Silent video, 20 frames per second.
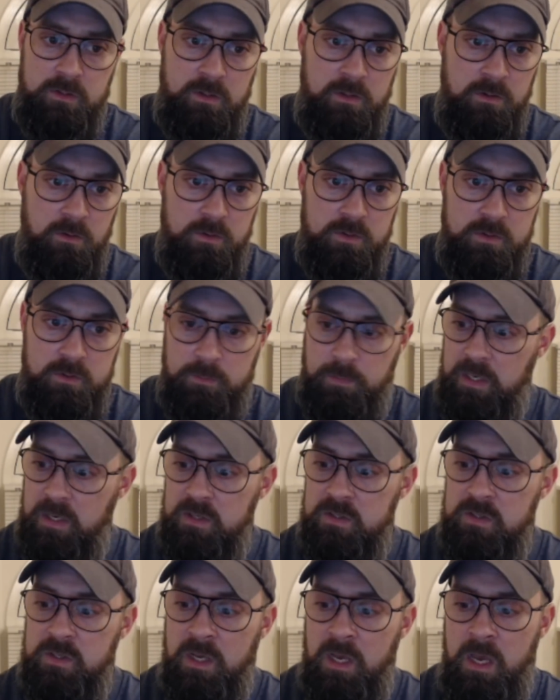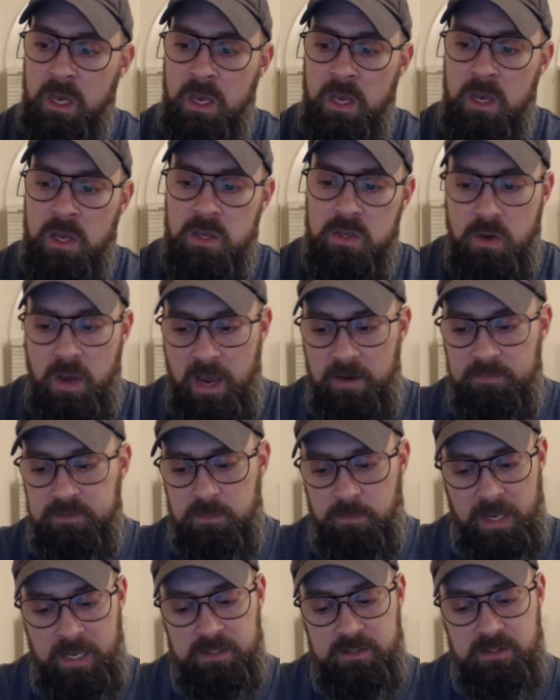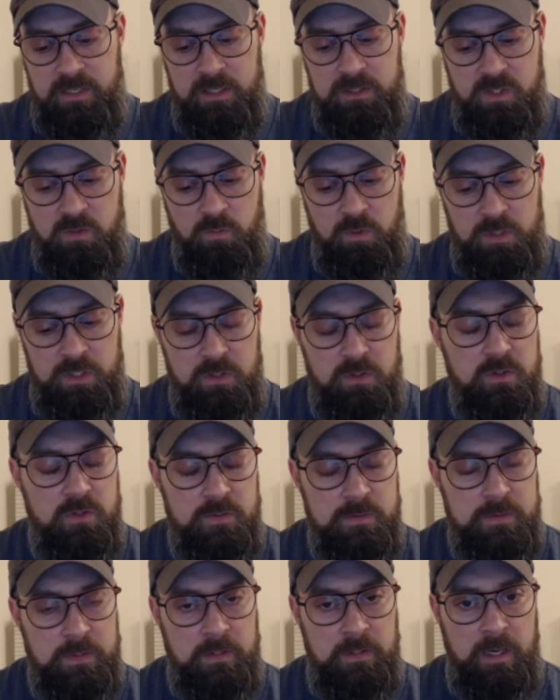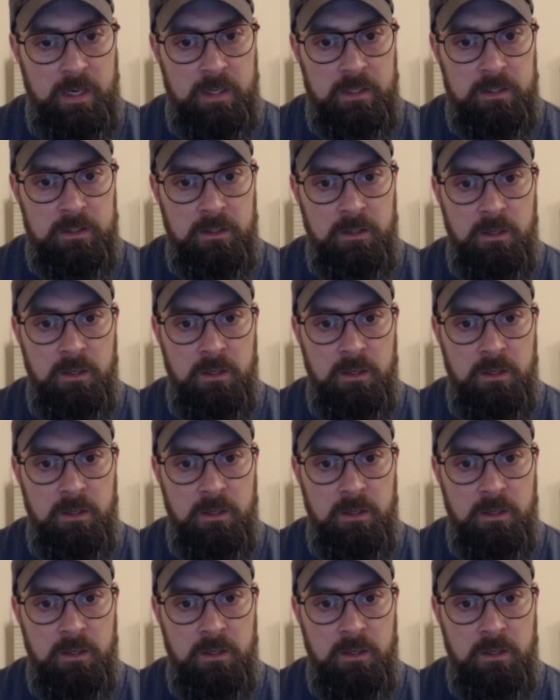Those, because you have to pay attention when you're using that.